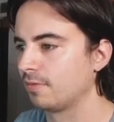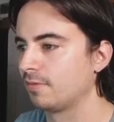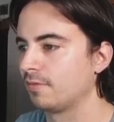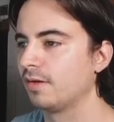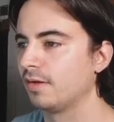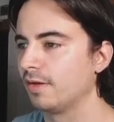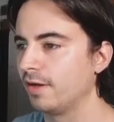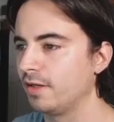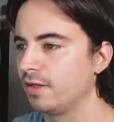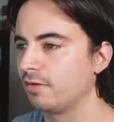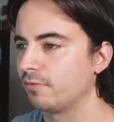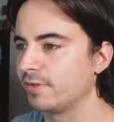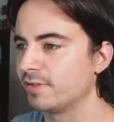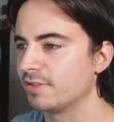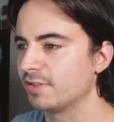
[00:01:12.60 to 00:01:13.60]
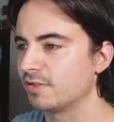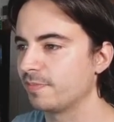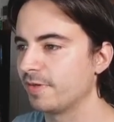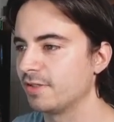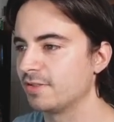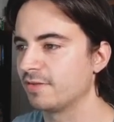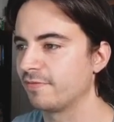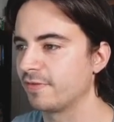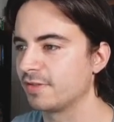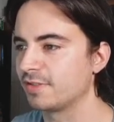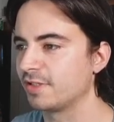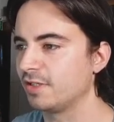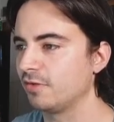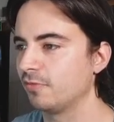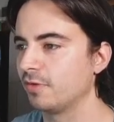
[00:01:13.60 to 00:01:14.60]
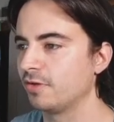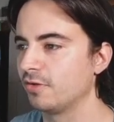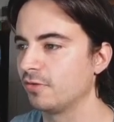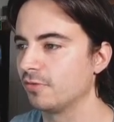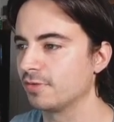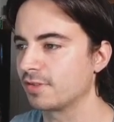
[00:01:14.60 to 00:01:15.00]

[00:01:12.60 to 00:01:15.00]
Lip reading: Now that you reach this page, the first thing you want to do is